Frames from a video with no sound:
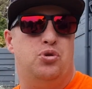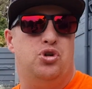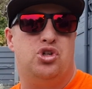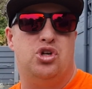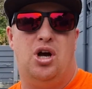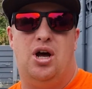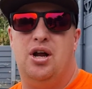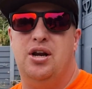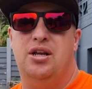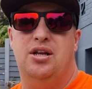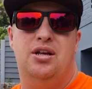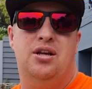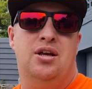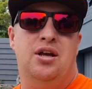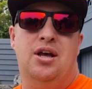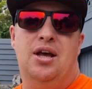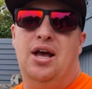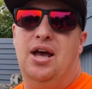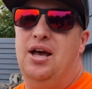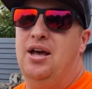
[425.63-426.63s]
shiny
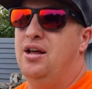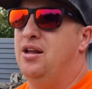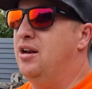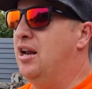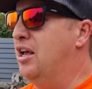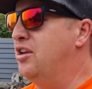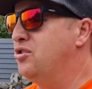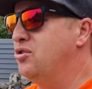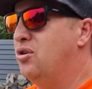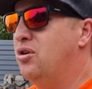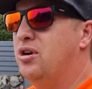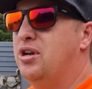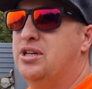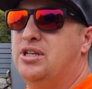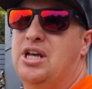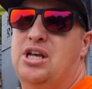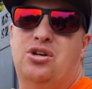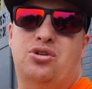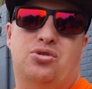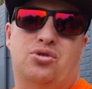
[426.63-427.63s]
and hasn't got a
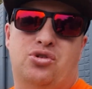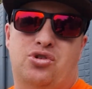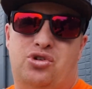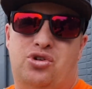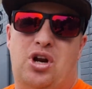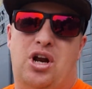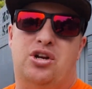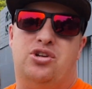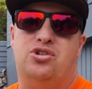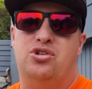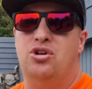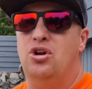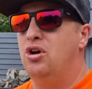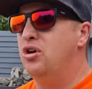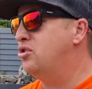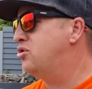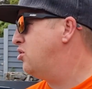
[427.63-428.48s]
dent or a scratch. You know, it's